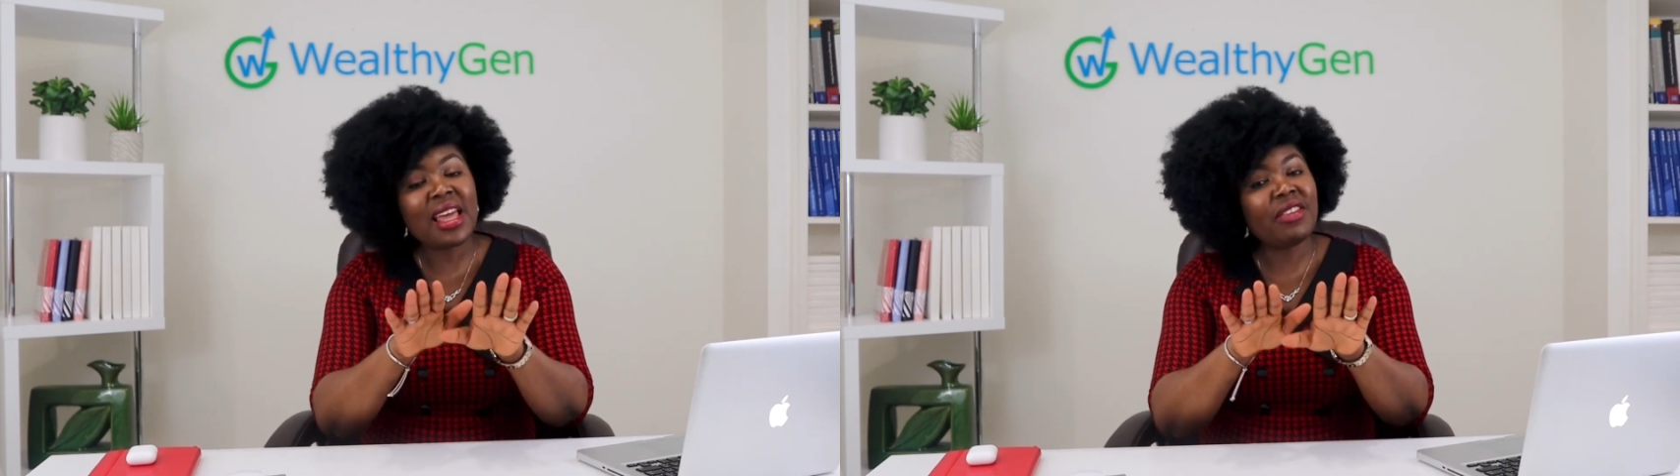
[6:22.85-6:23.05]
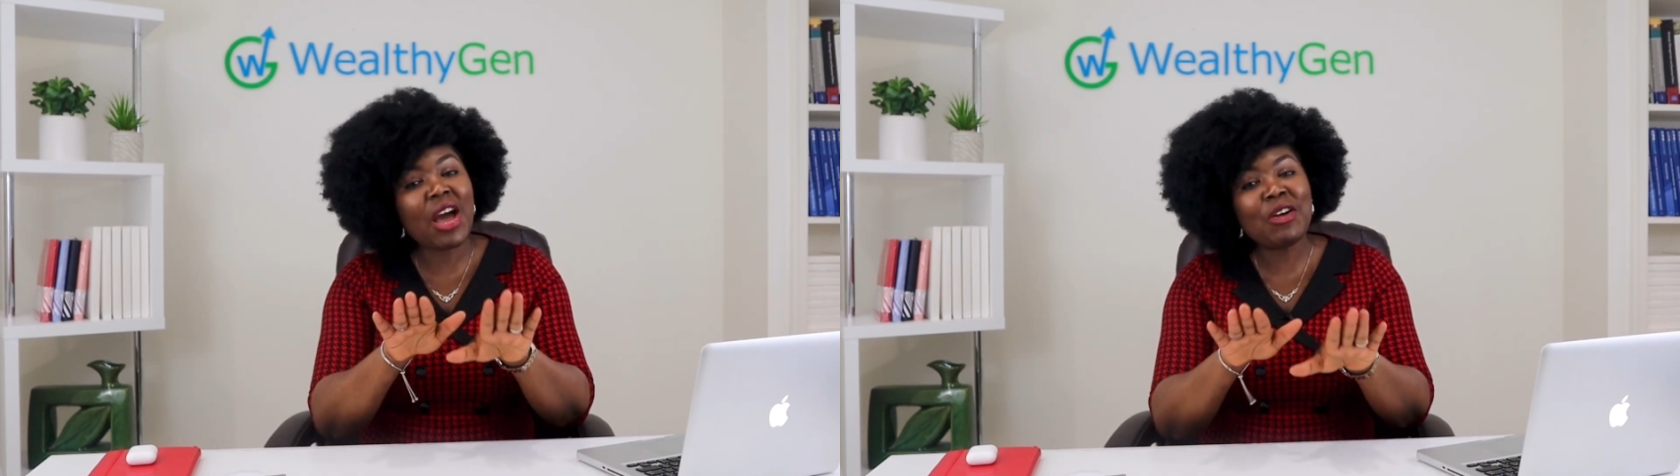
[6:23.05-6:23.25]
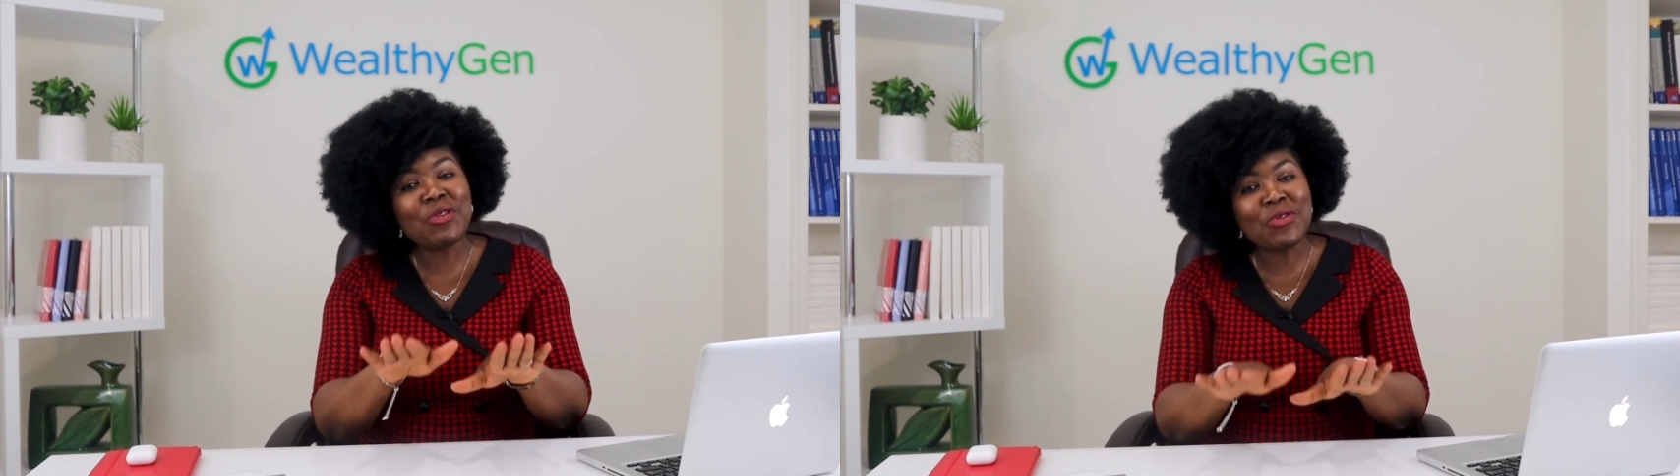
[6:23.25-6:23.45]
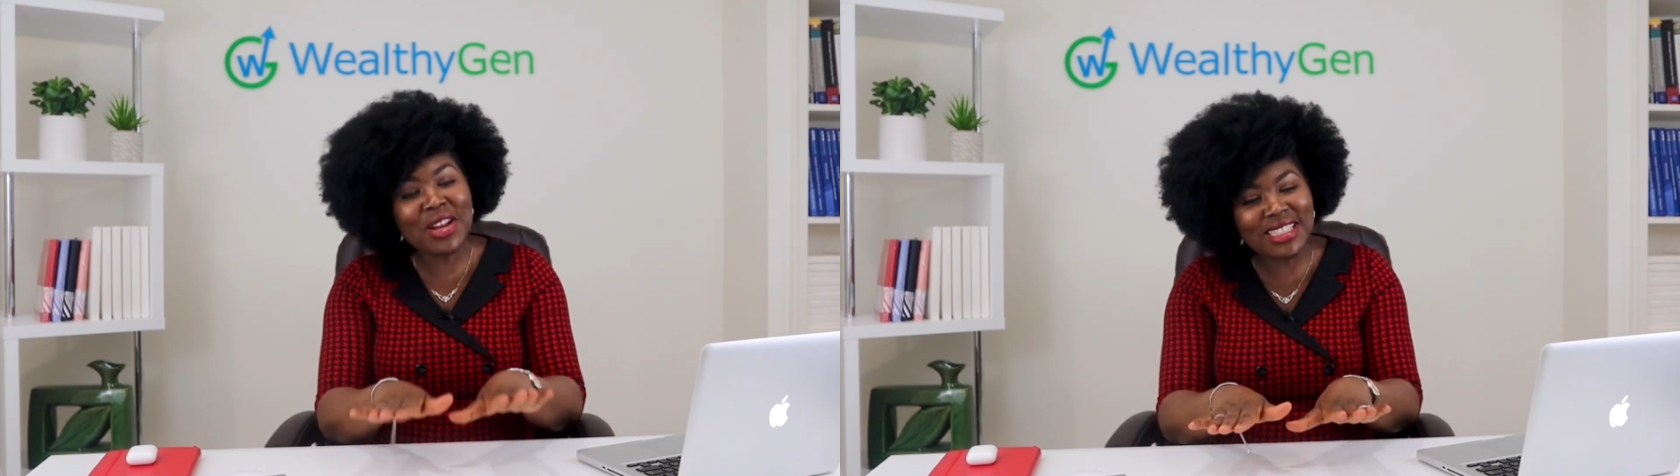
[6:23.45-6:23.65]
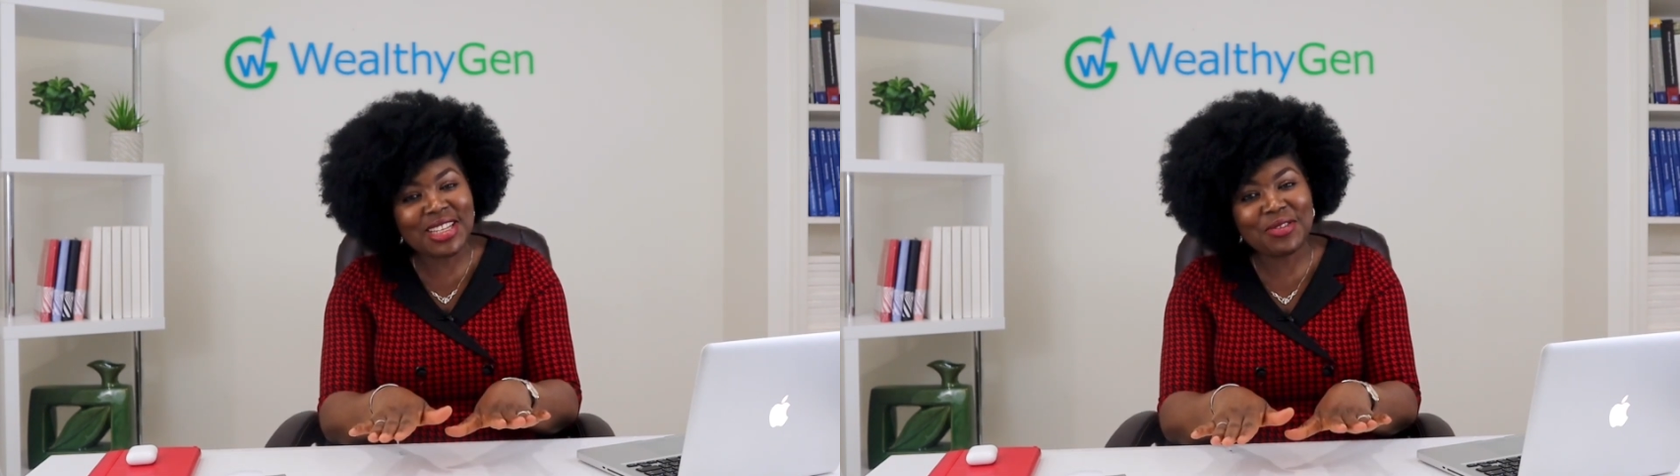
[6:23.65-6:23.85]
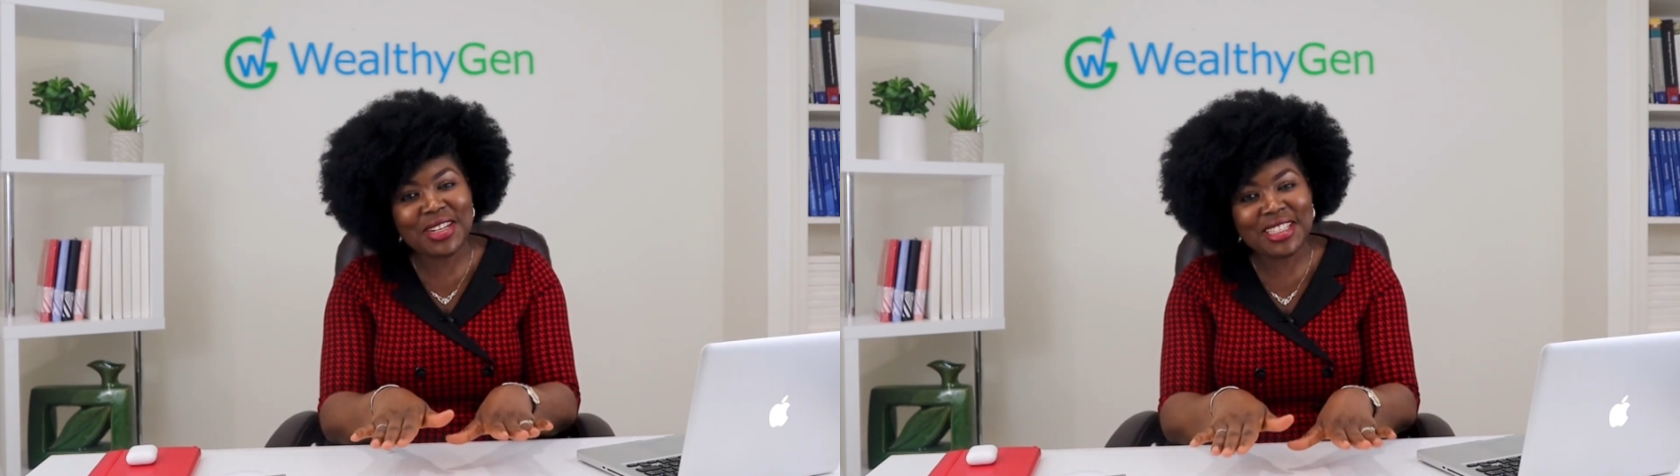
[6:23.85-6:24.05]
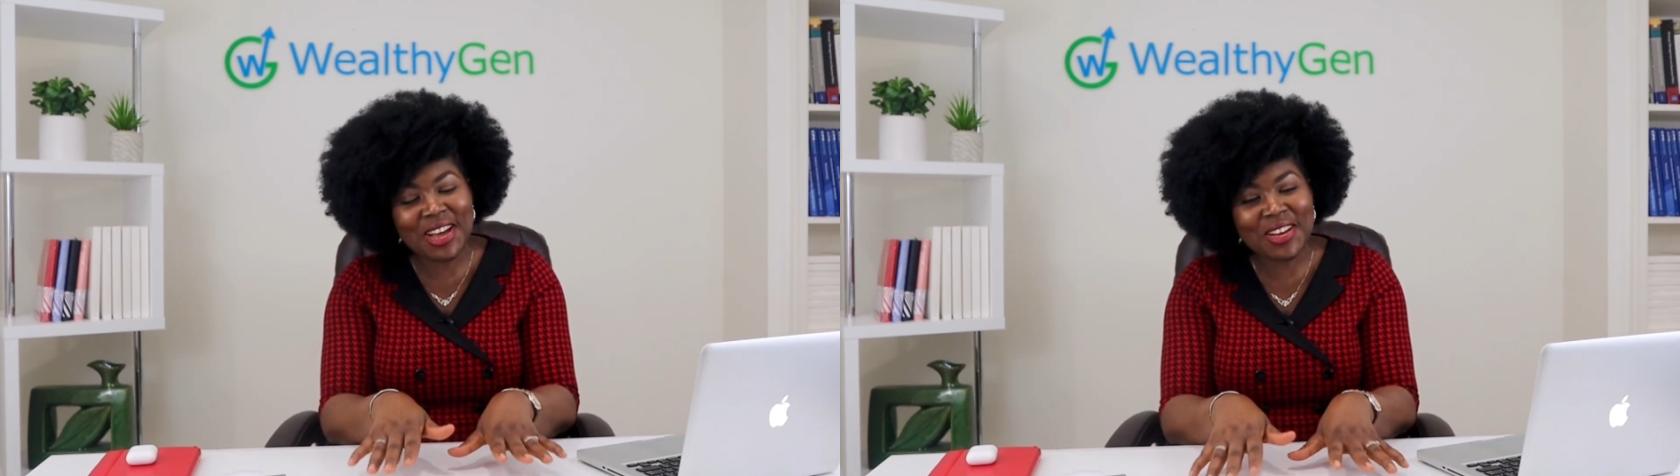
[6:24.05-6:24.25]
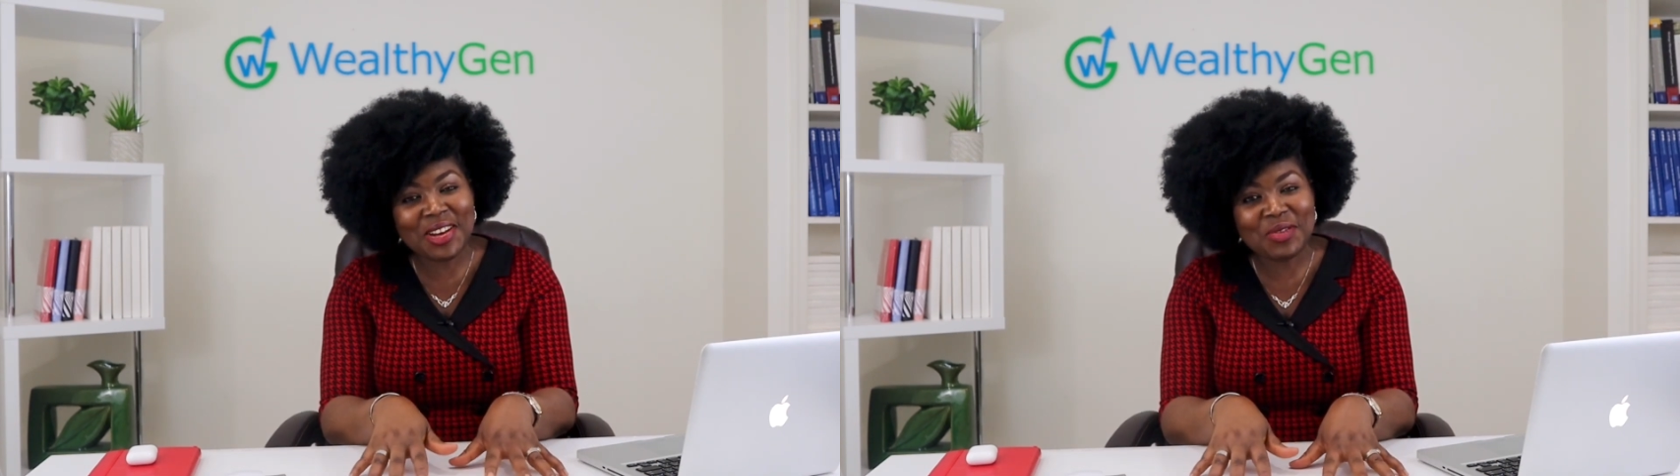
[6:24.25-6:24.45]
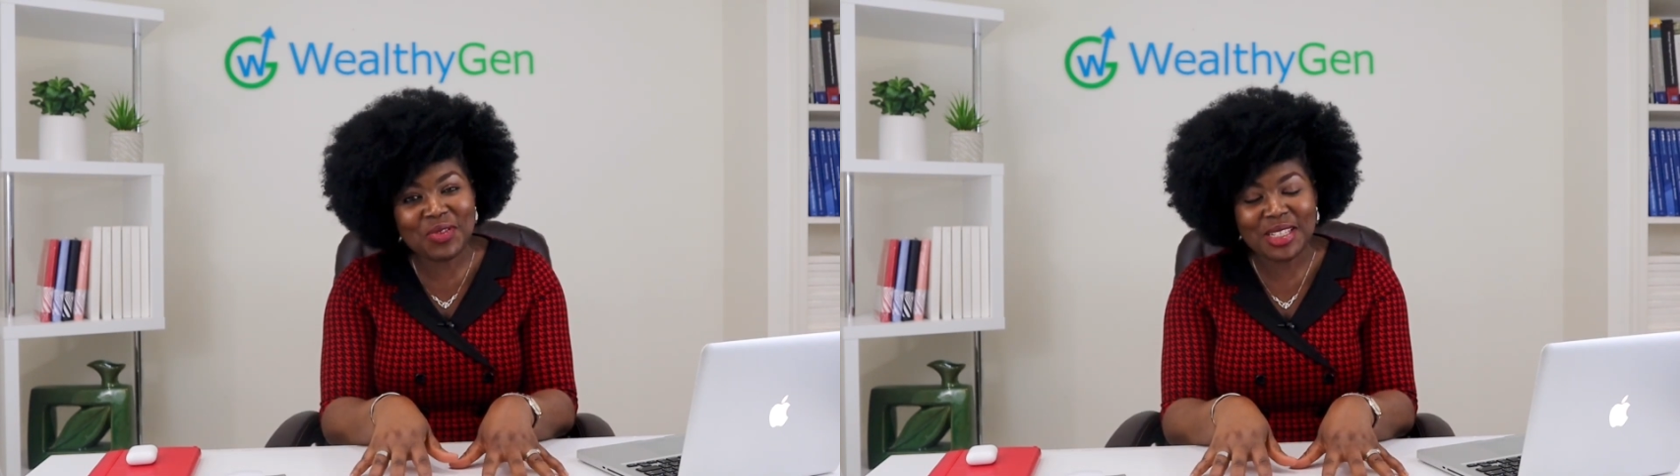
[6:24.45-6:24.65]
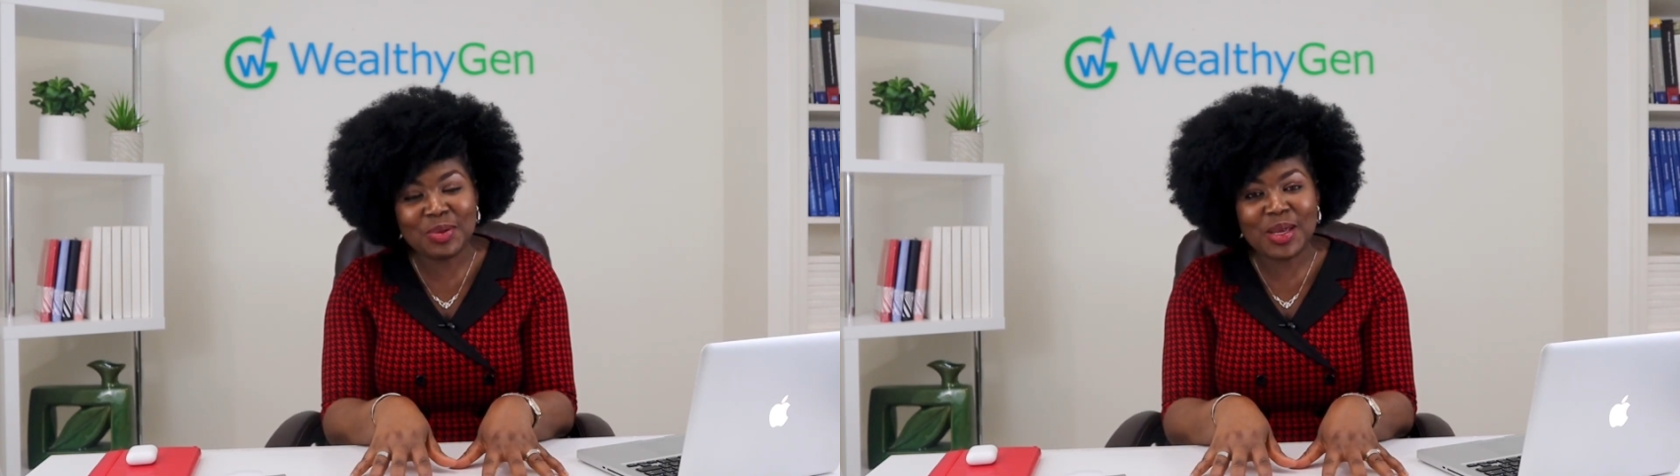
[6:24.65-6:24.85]
Now, the rates of return on
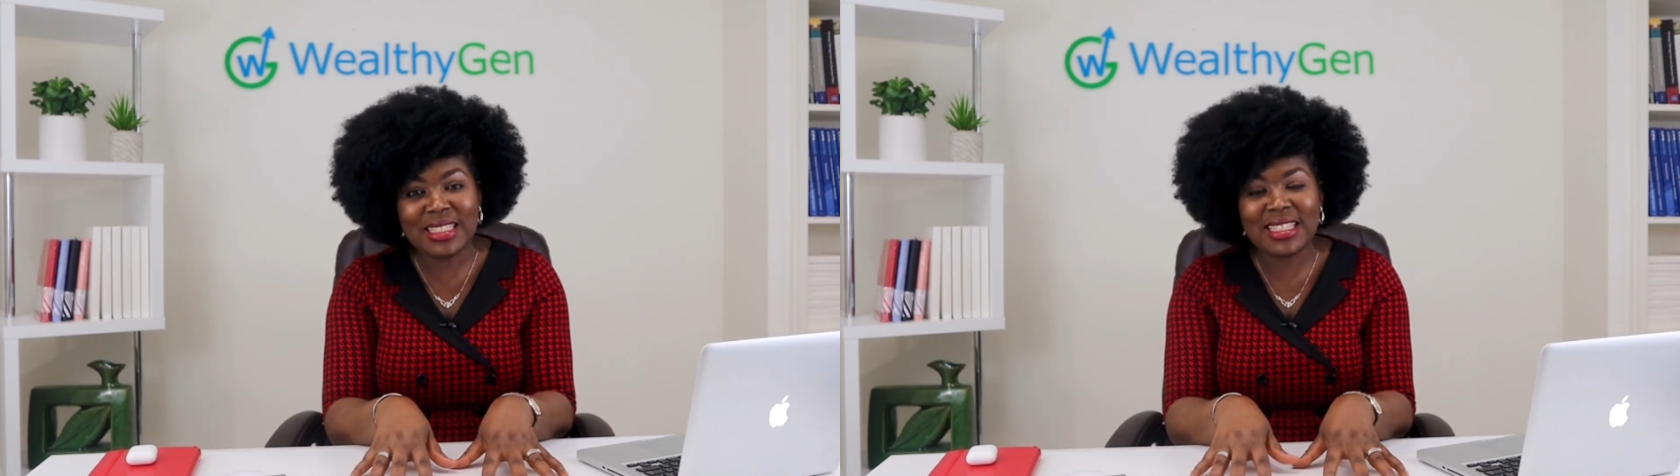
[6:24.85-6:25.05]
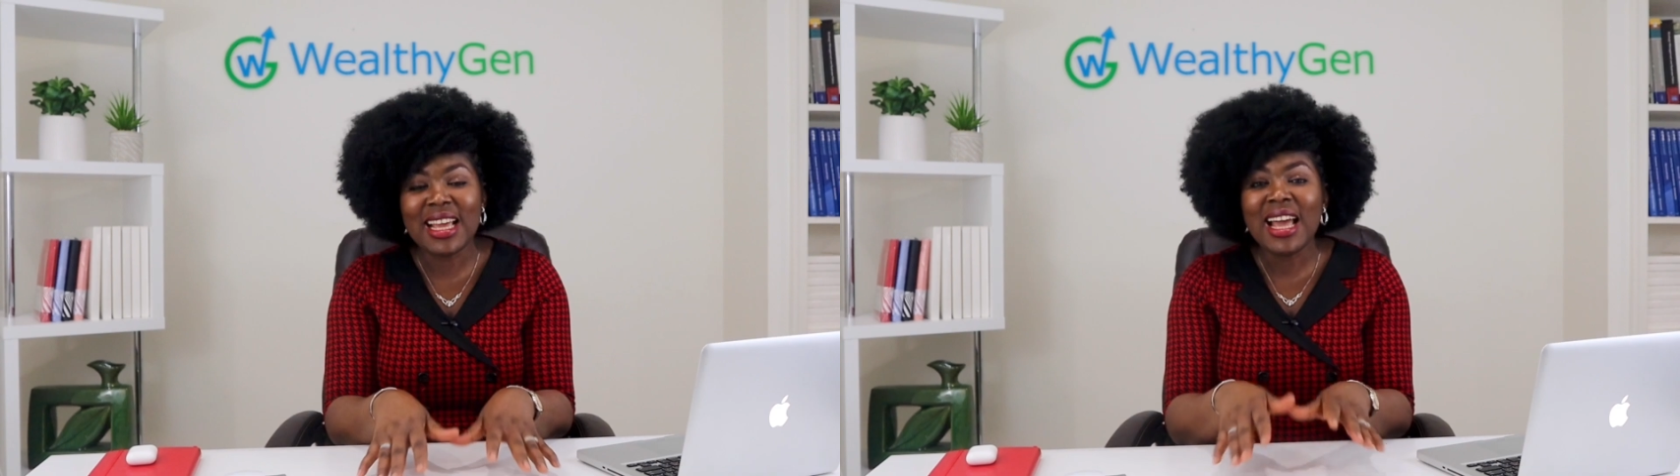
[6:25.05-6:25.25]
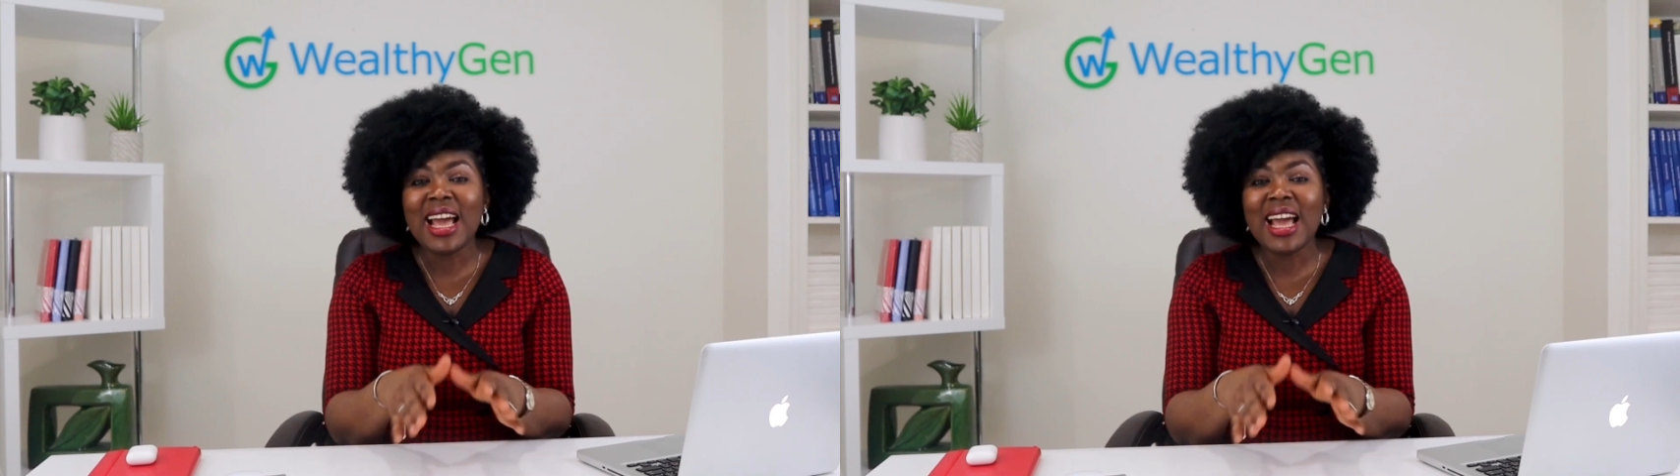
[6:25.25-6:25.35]
investments